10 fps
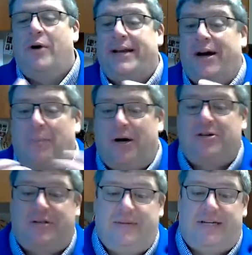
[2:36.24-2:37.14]
went down
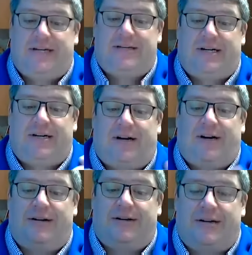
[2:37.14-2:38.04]
partially because
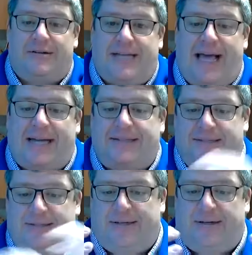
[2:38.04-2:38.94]
our
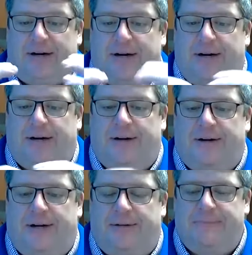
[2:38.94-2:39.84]
tax or
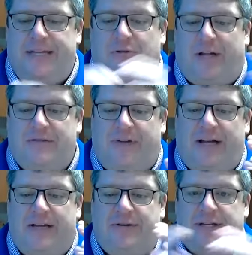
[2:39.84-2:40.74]
our equalized
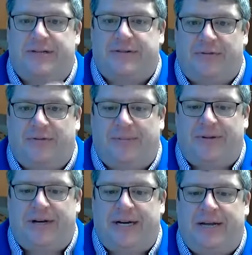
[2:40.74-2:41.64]
value in the district went up
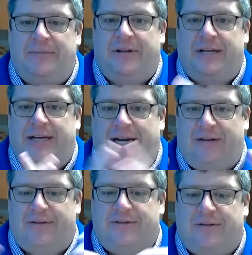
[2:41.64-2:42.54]
$39 million.
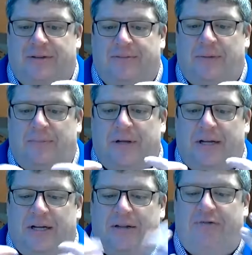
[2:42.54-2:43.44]
So
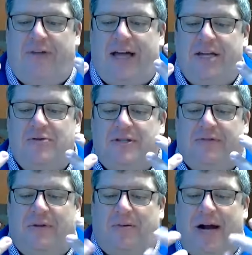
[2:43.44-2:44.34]
the values of
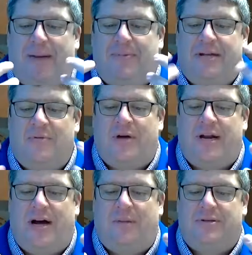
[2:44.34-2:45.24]
the property went
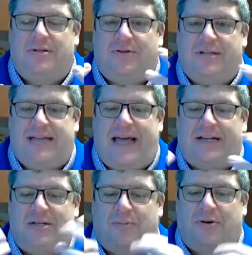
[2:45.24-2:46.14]
up. So the
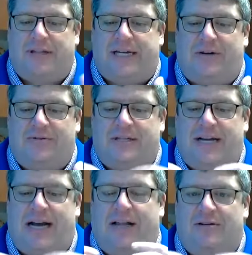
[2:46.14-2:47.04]
tax per
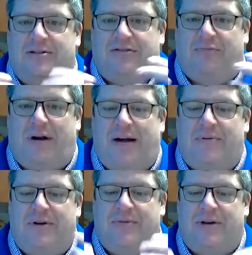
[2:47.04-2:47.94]
$1,000 of
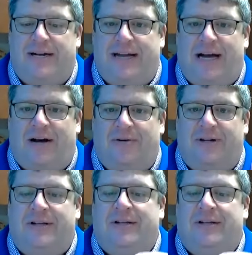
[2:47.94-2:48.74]
property went down,